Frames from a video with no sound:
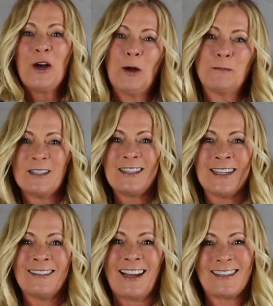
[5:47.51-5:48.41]
Hope to
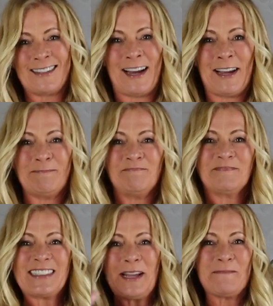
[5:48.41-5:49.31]
see you next time.
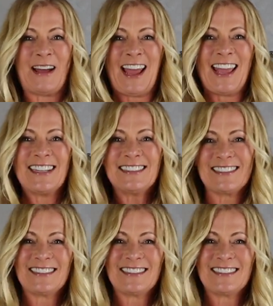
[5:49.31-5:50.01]
Bye.